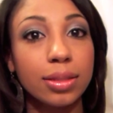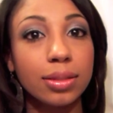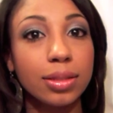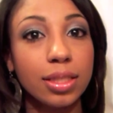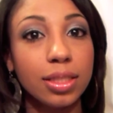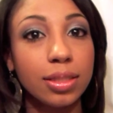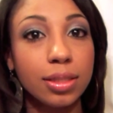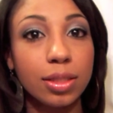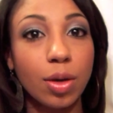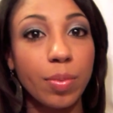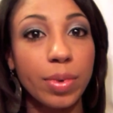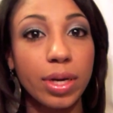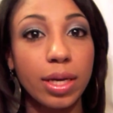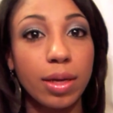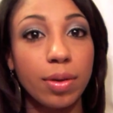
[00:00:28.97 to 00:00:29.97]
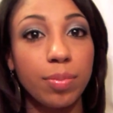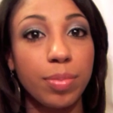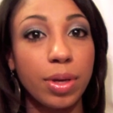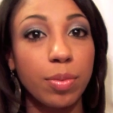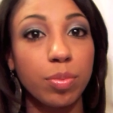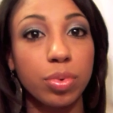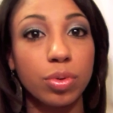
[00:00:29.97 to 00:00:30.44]
since so many
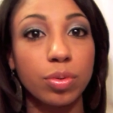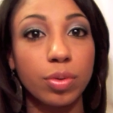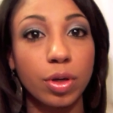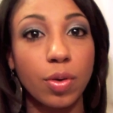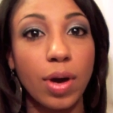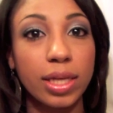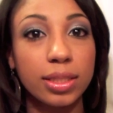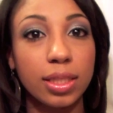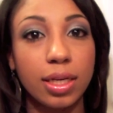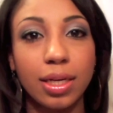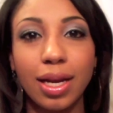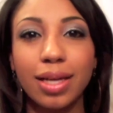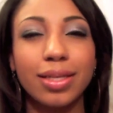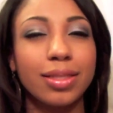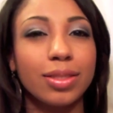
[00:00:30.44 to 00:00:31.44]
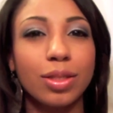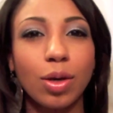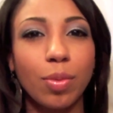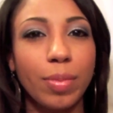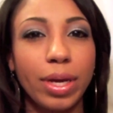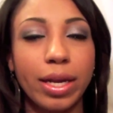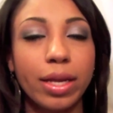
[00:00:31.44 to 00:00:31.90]
people requested it, not just
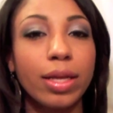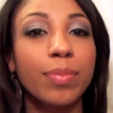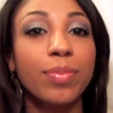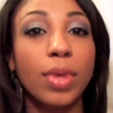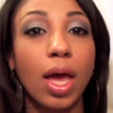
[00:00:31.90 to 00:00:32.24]
so many,